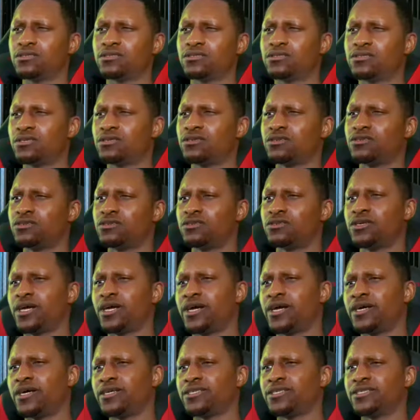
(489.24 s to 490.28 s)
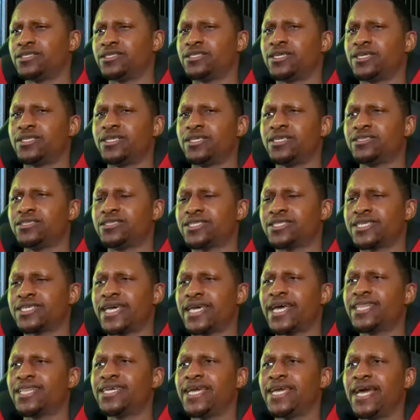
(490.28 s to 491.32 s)
I think it's
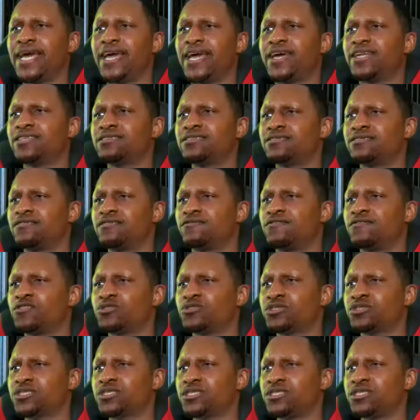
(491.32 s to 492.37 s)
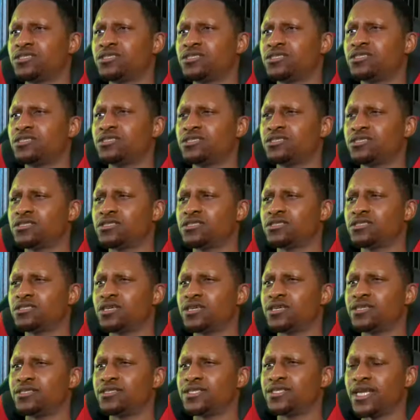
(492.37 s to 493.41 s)
Kellyanne versus
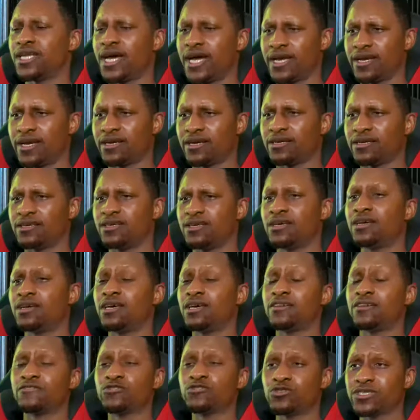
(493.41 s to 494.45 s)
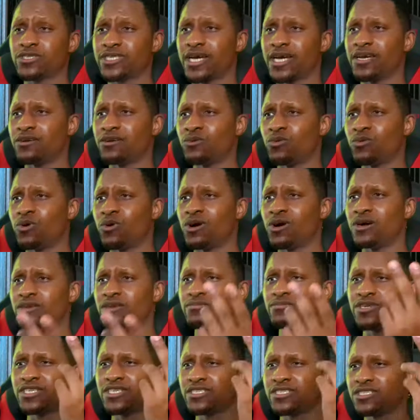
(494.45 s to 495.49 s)
Naya. And of course, Naya
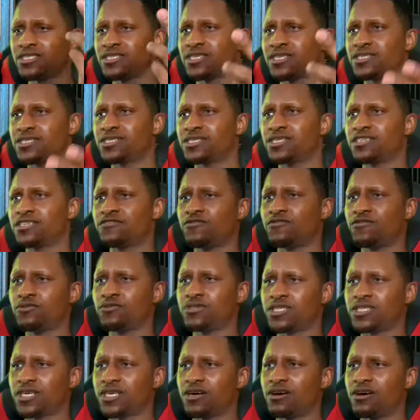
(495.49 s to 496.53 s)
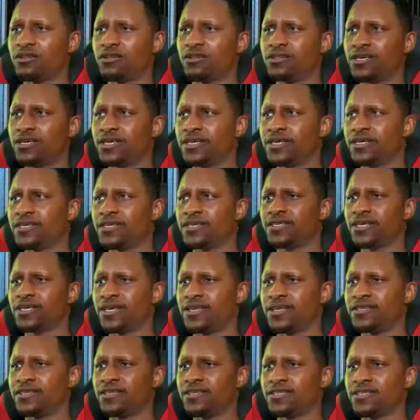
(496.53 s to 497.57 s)
won because she's like 6 foot tall,
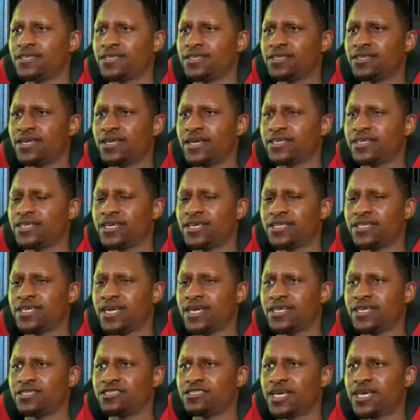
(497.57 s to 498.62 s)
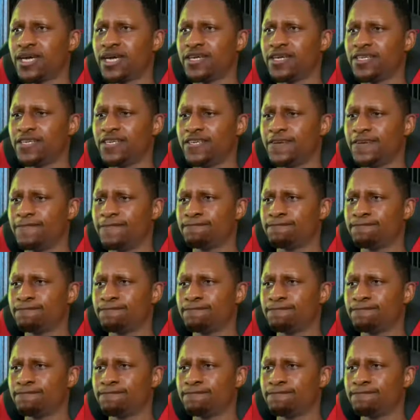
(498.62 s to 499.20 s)
and Kellyanne is tiny.